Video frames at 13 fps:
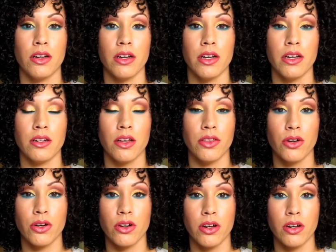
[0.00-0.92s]

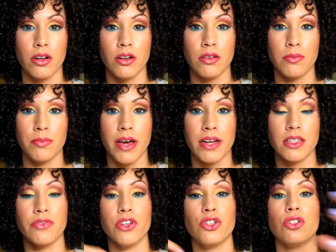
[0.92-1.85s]
another
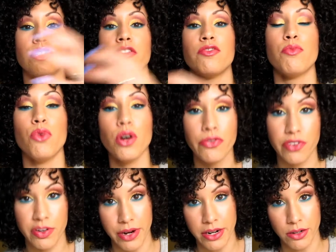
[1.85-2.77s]
activation of more
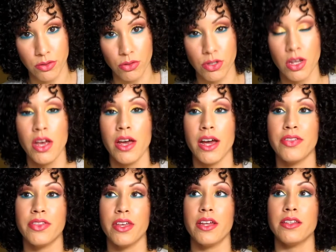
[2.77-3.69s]
free radicals, and
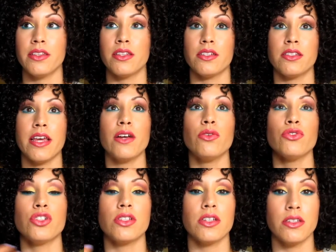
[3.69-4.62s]
then the cycle
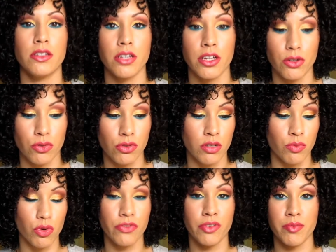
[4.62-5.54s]
just continues. The
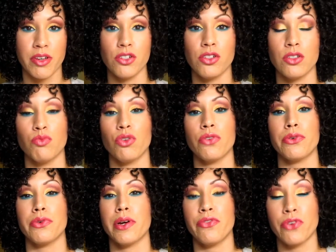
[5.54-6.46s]
more inflammation, the more
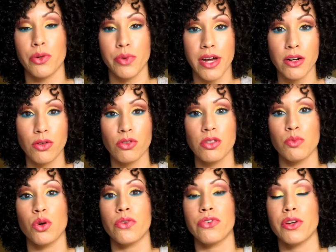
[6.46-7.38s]
free radicals, the
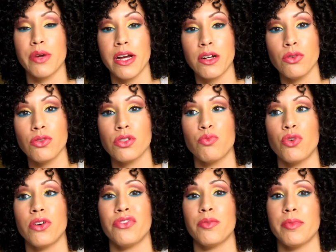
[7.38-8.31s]
more free radicals, the
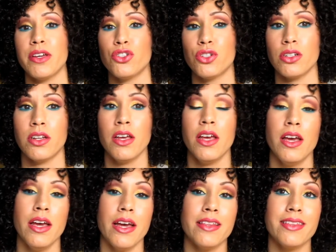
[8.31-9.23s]
more inflammation,
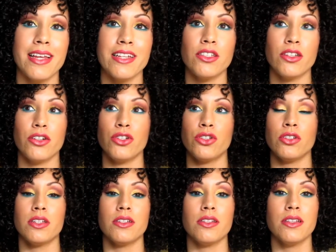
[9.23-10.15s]
and that starts to
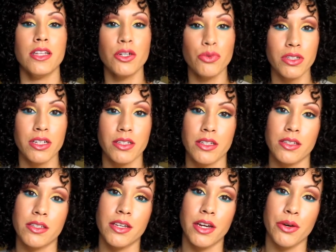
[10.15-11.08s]
literally
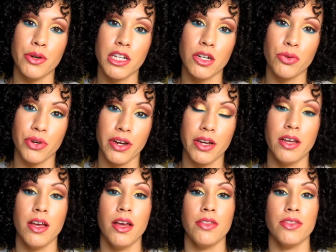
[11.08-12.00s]
deteriorate
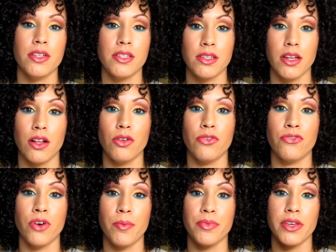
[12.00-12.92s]
the cell
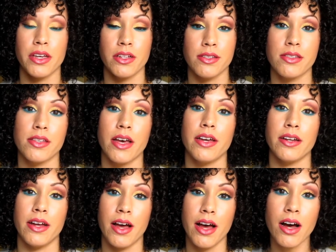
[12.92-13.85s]
from the
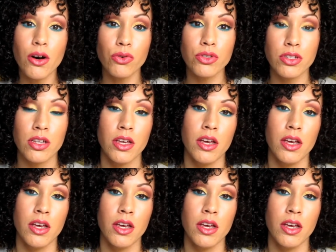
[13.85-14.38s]
inside out.